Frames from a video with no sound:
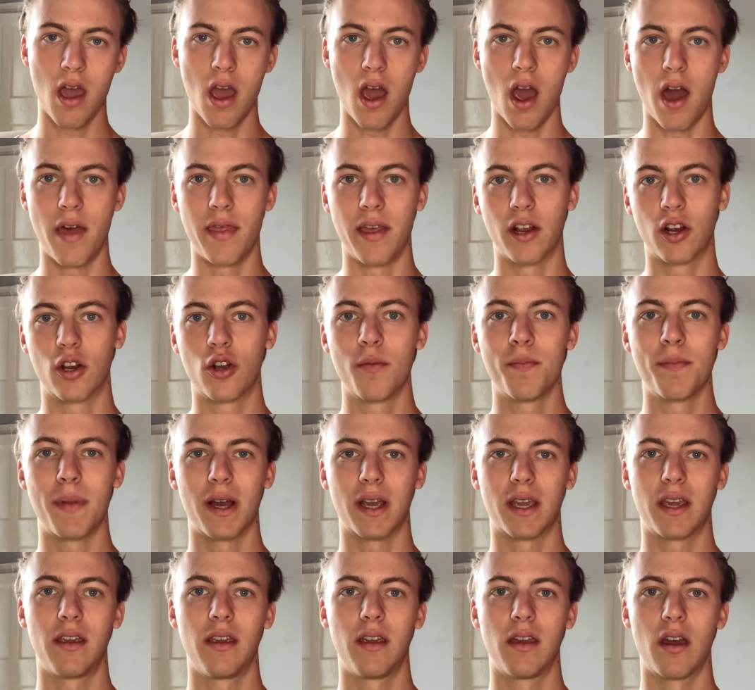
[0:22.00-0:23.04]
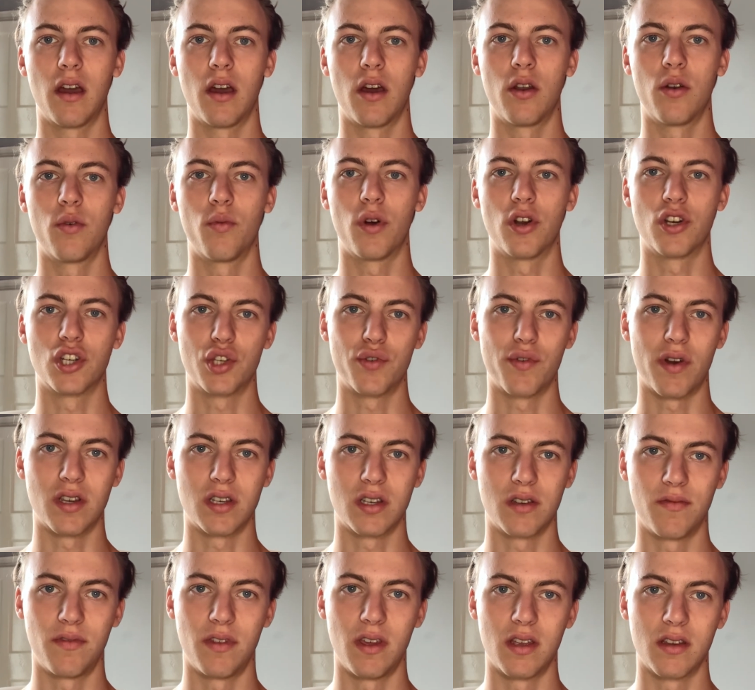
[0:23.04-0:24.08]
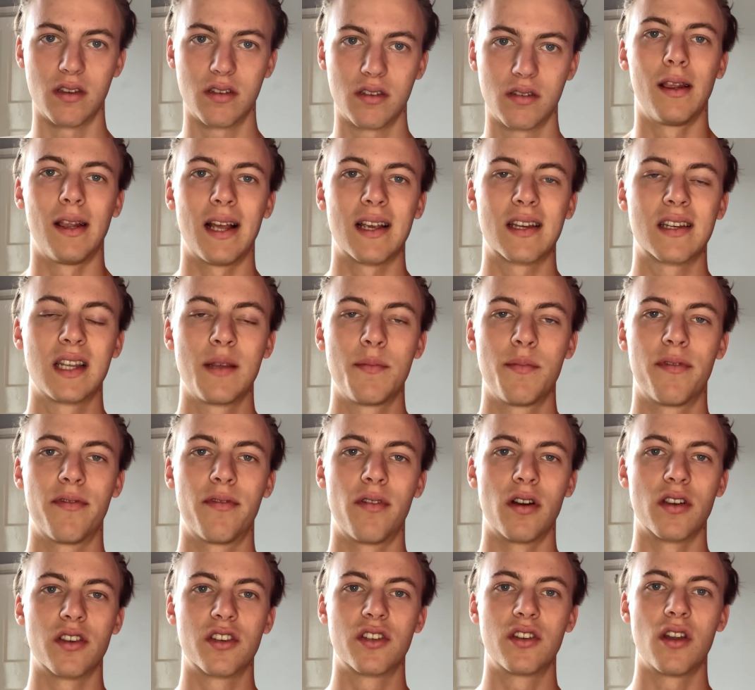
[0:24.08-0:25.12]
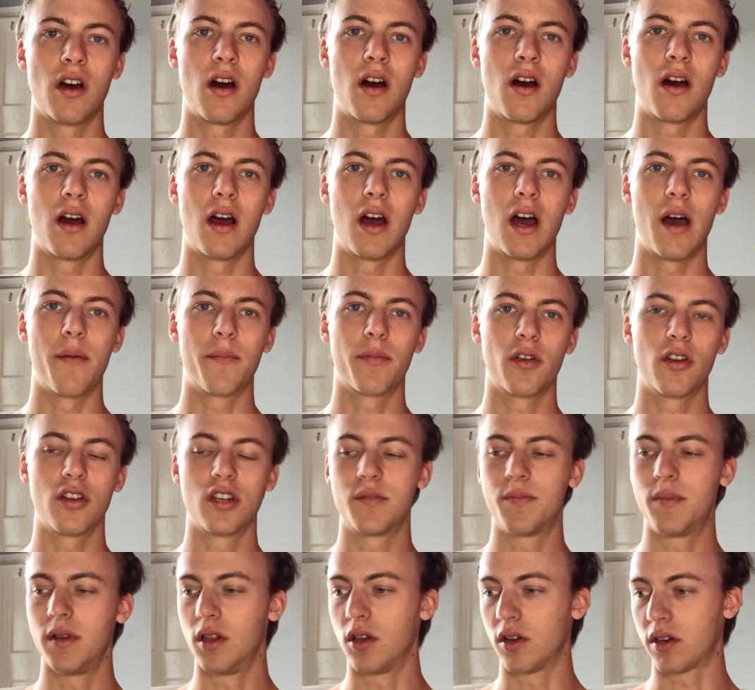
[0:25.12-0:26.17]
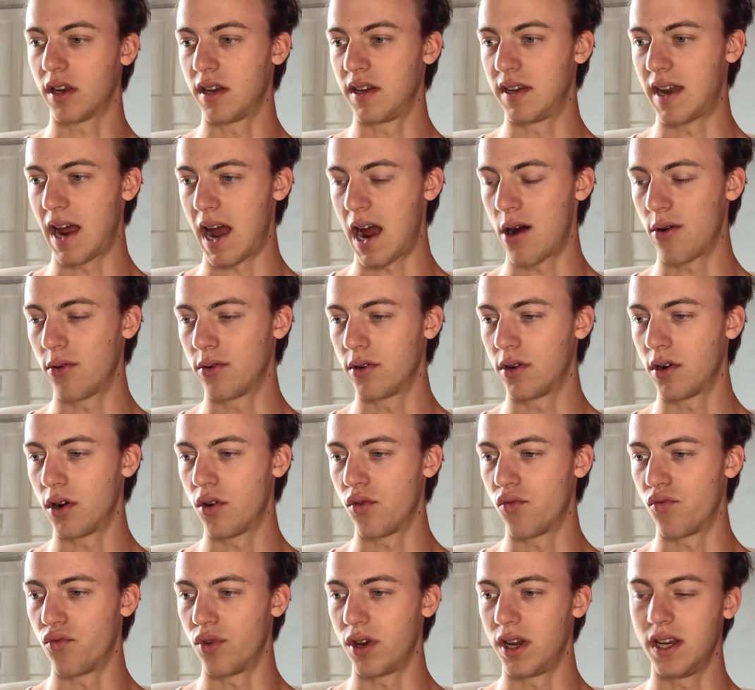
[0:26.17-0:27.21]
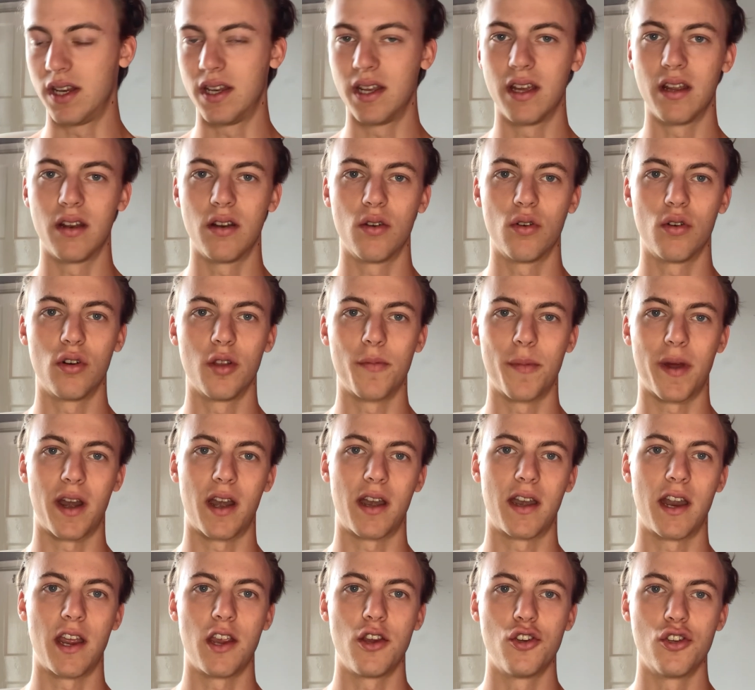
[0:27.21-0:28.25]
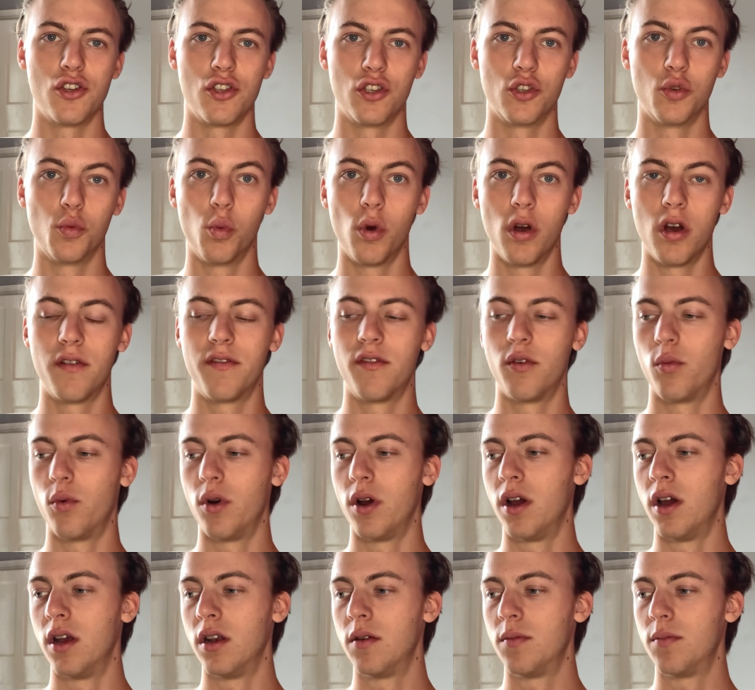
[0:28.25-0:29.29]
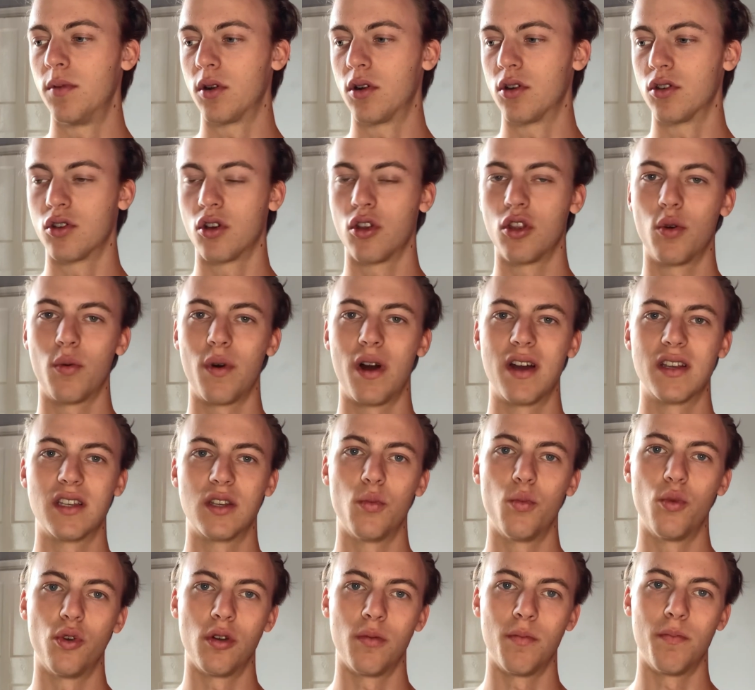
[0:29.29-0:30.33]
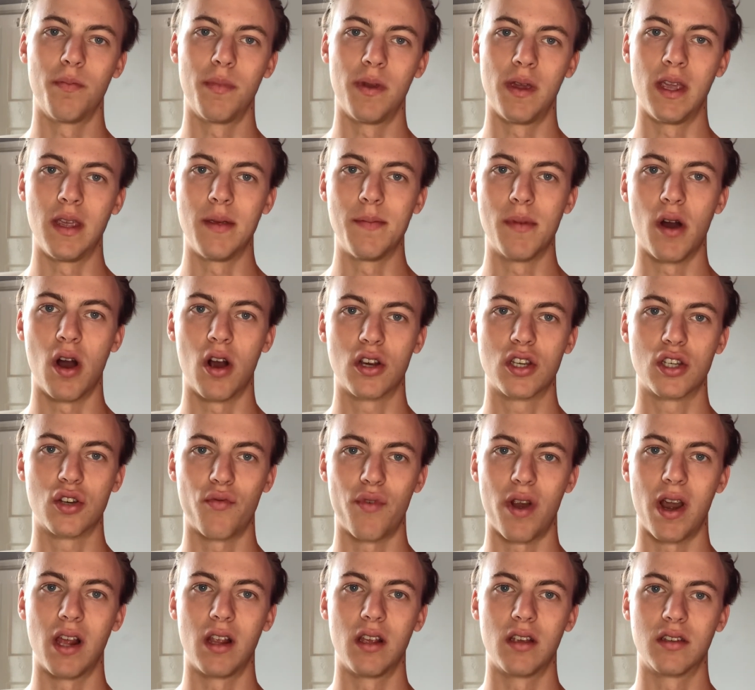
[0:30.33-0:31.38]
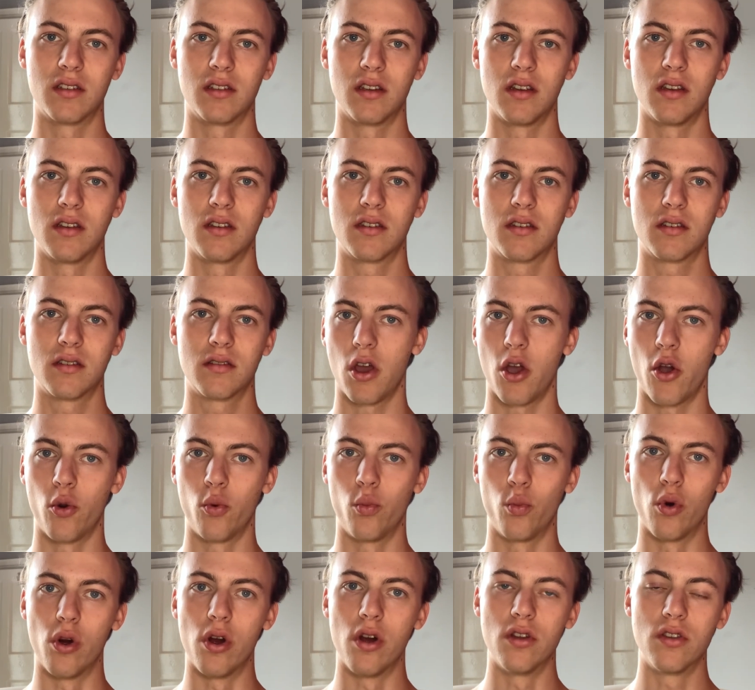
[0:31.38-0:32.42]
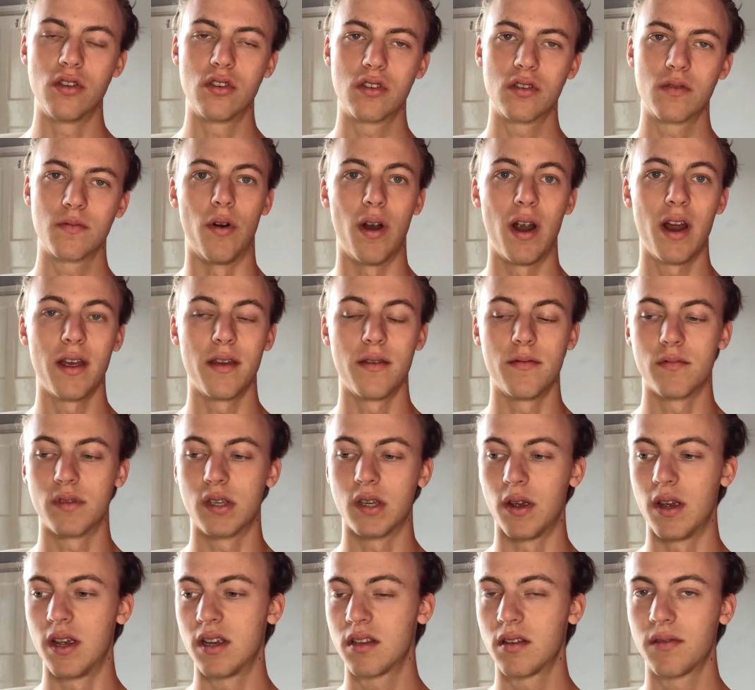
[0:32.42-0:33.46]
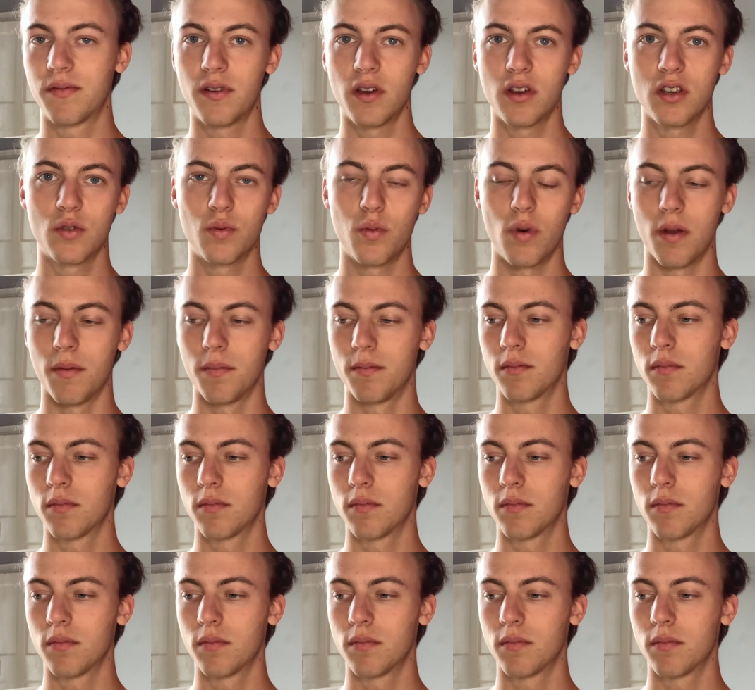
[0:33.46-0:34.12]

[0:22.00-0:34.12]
and then come back here and watch the rest of this. Lastly, before I start, I'm going to be looking down and reading all the meditations word for word, because otherwise it wouldn't be Marcus Aurelius' own words. Right, so here's the first one,